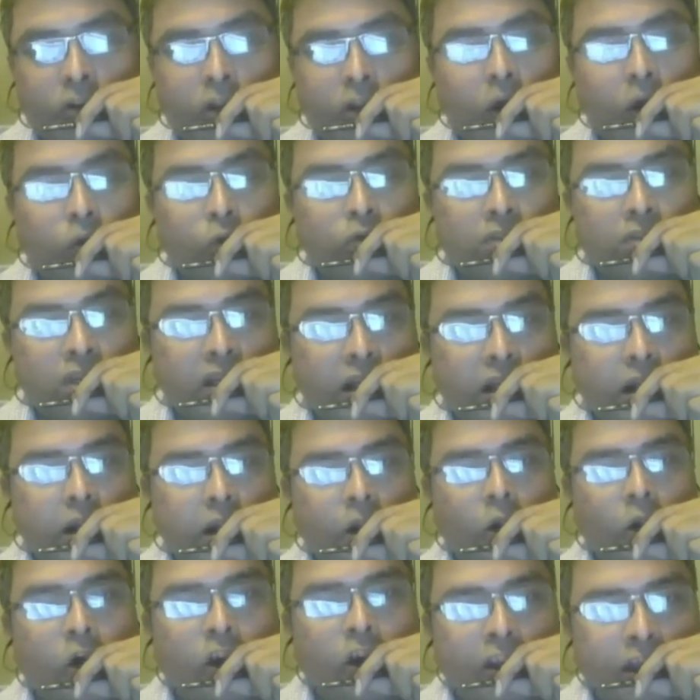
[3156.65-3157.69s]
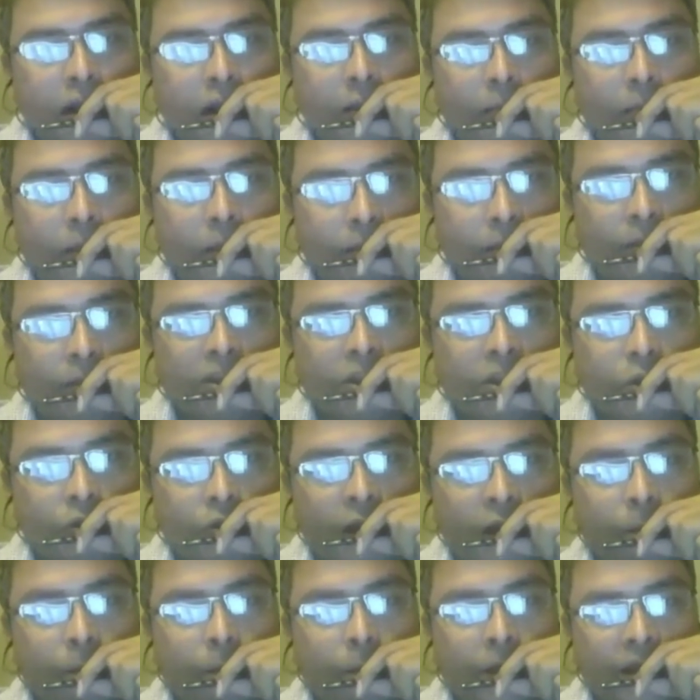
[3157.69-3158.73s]
1,000 loyal members to
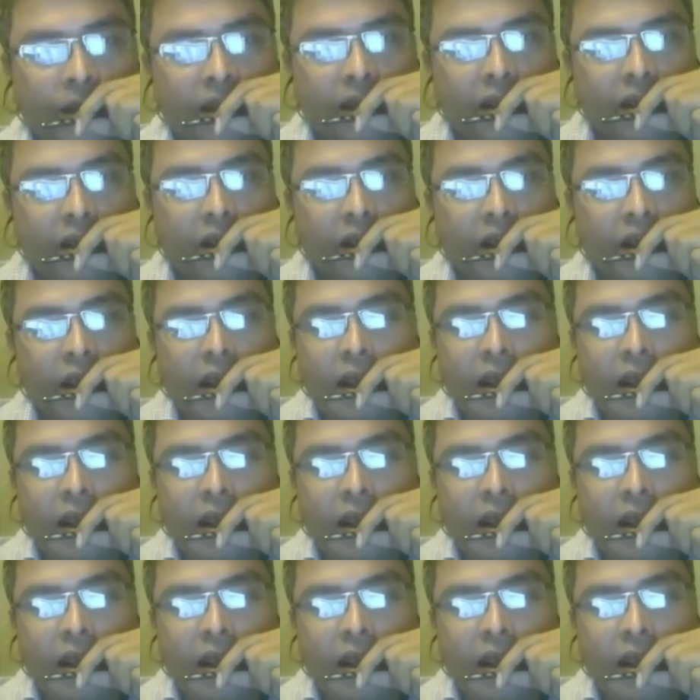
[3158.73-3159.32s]
MPA